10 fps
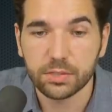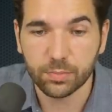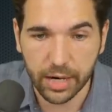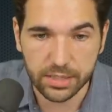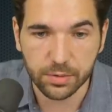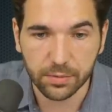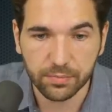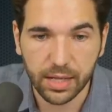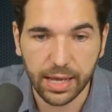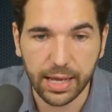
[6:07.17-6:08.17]
surprised me.
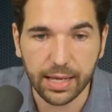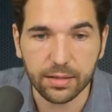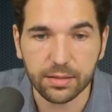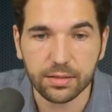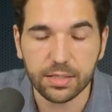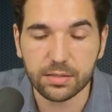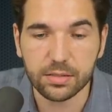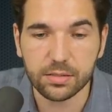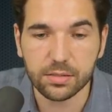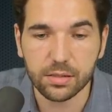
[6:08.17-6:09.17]
And
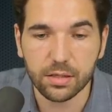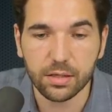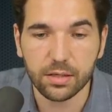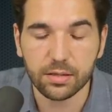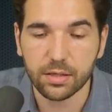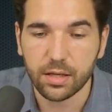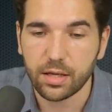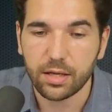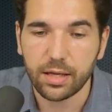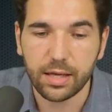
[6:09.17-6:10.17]

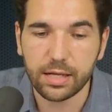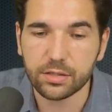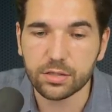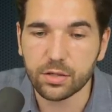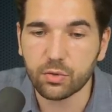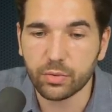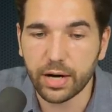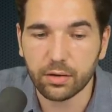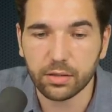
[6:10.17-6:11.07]
it is so rare.